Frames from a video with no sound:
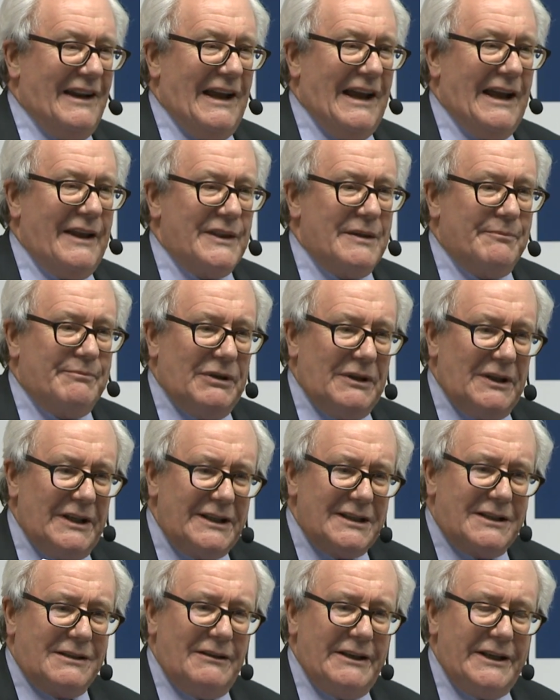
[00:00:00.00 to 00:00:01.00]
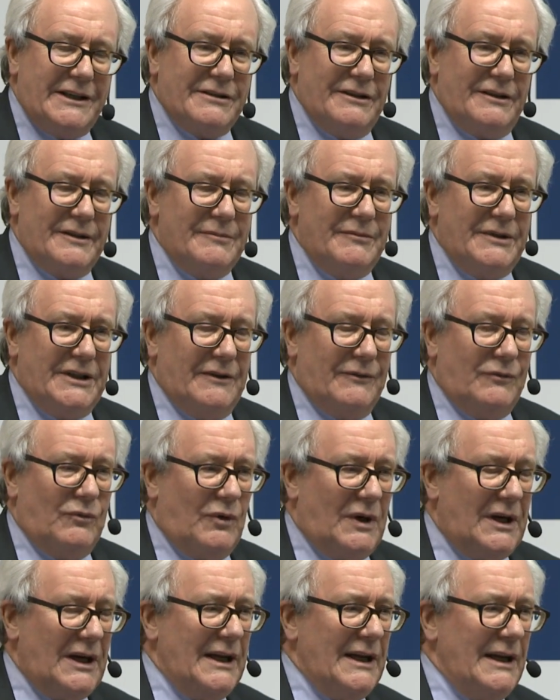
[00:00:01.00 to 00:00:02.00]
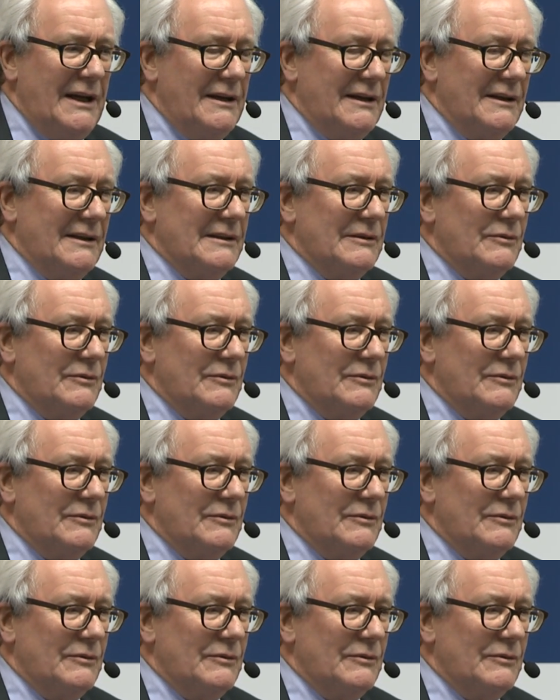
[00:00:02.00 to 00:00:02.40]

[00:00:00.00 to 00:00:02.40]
And the political economy of why